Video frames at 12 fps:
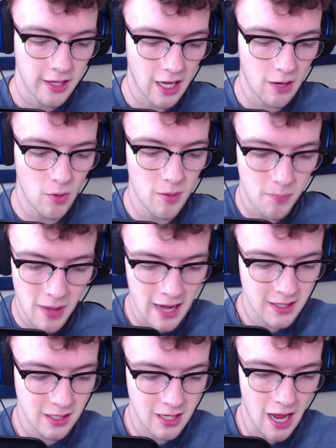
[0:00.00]
like I went
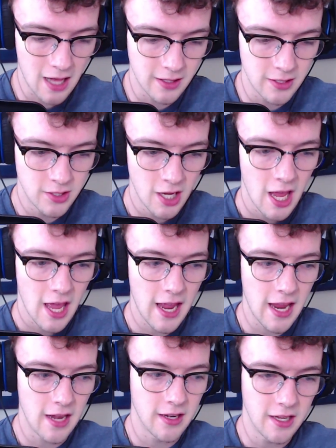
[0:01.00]
back to college
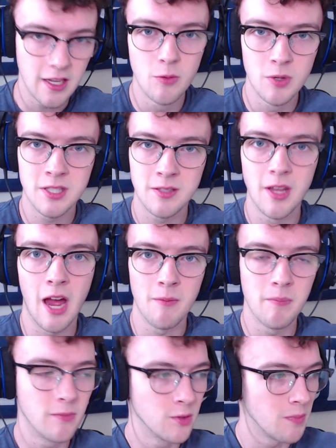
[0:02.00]
and I
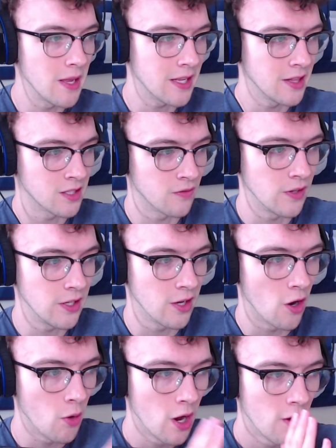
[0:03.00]
was making this
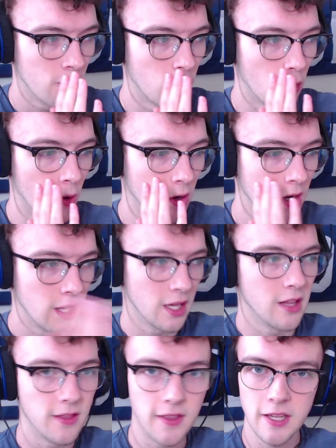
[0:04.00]
video for
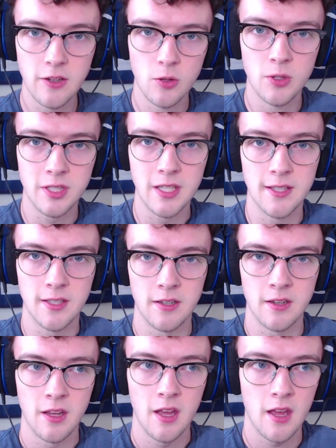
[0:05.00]
the new season,